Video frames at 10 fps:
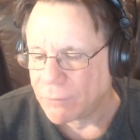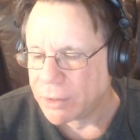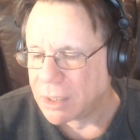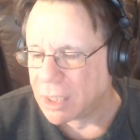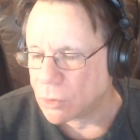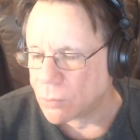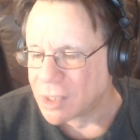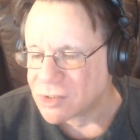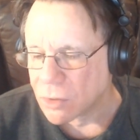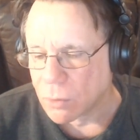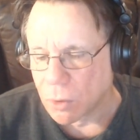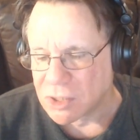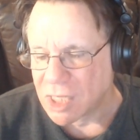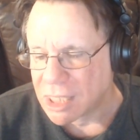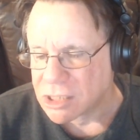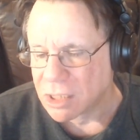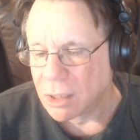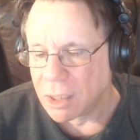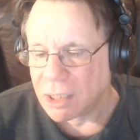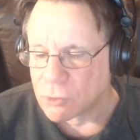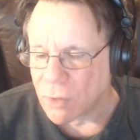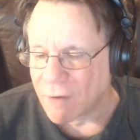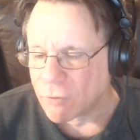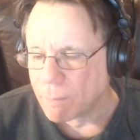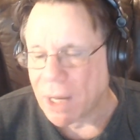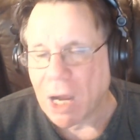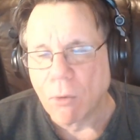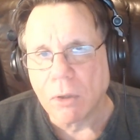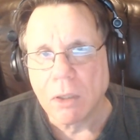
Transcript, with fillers: And the rest of the rotation, Trevor Bauer,